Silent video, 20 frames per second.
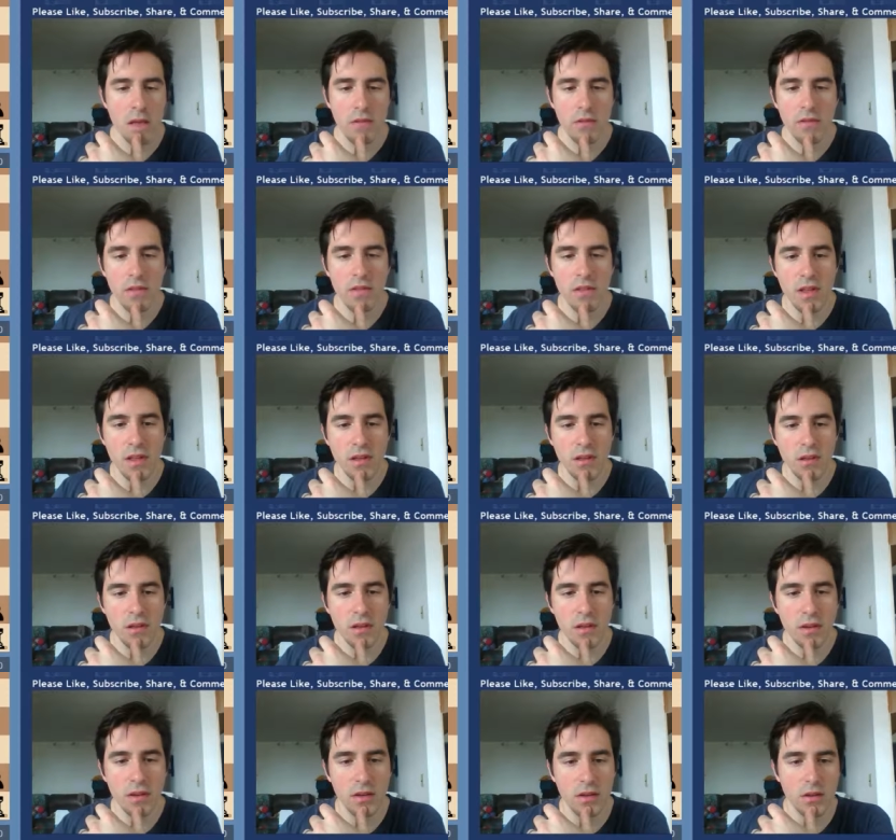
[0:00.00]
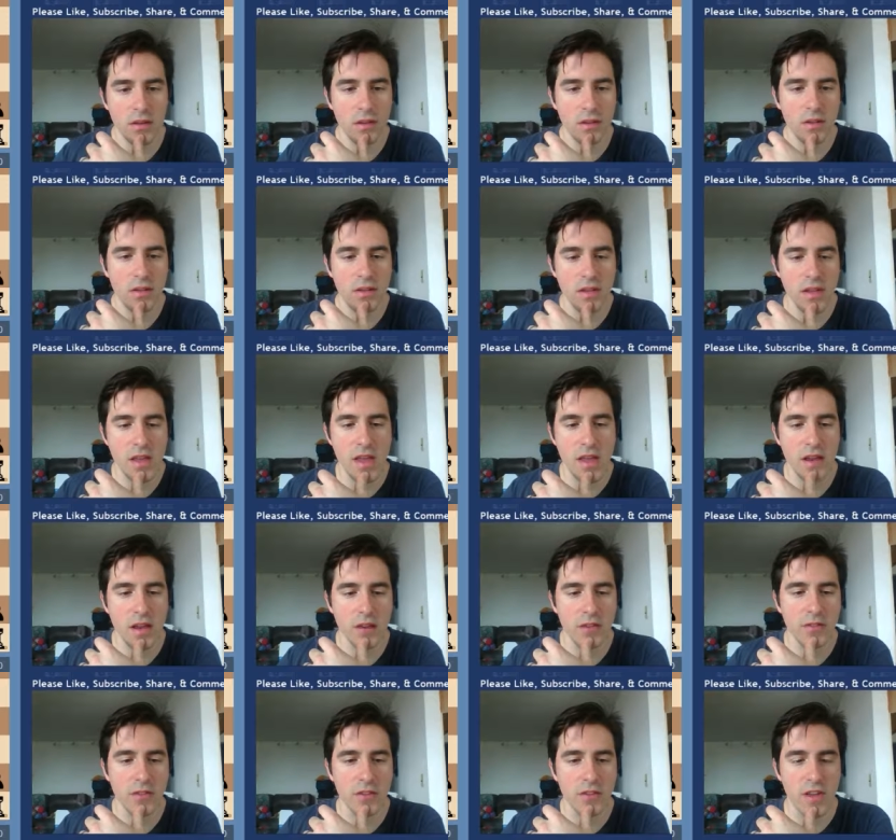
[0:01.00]
If he takes on c8, I
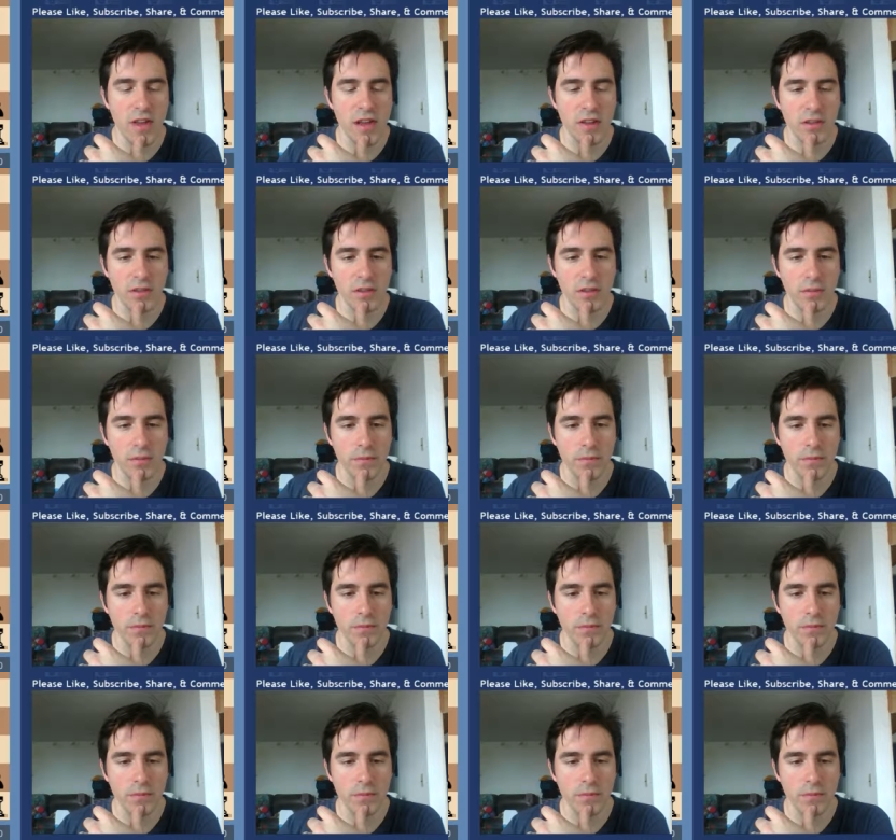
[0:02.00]
just castle.